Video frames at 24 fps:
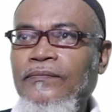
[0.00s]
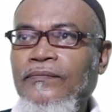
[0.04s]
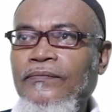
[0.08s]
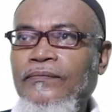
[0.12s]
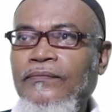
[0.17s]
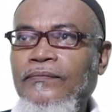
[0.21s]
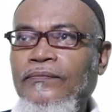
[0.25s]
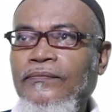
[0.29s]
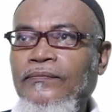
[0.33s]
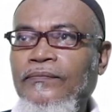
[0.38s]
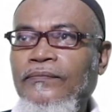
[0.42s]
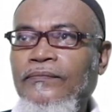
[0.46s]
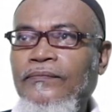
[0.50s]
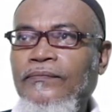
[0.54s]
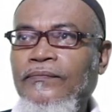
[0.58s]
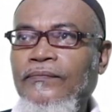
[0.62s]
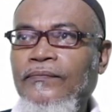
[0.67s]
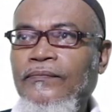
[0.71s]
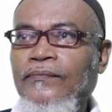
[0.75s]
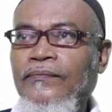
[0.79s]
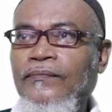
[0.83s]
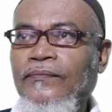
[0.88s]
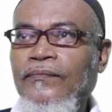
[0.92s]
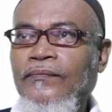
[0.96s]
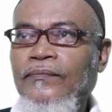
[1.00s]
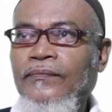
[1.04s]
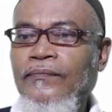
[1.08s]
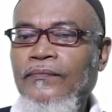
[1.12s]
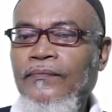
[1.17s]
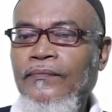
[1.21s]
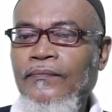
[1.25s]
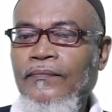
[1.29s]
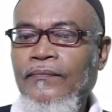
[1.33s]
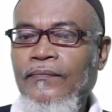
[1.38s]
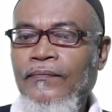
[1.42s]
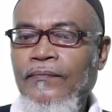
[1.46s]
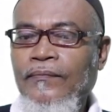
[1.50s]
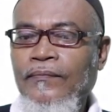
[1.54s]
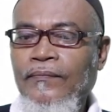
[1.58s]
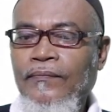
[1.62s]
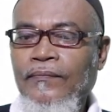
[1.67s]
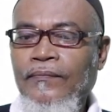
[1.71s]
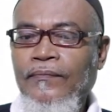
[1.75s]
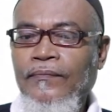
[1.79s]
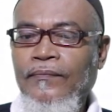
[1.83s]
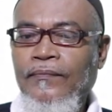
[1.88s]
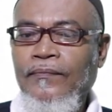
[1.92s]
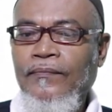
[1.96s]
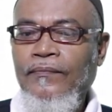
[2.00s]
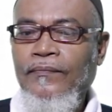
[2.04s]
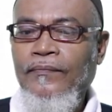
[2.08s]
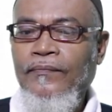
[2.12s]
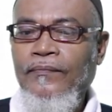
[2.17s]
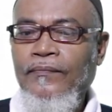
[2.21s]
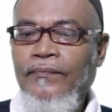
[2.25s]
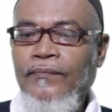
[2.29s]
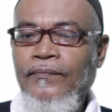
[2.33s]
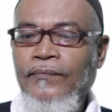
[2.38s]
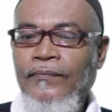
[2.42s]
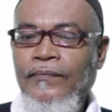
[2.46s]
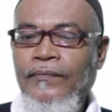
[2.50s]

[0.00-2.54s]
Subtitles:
(no one is talking)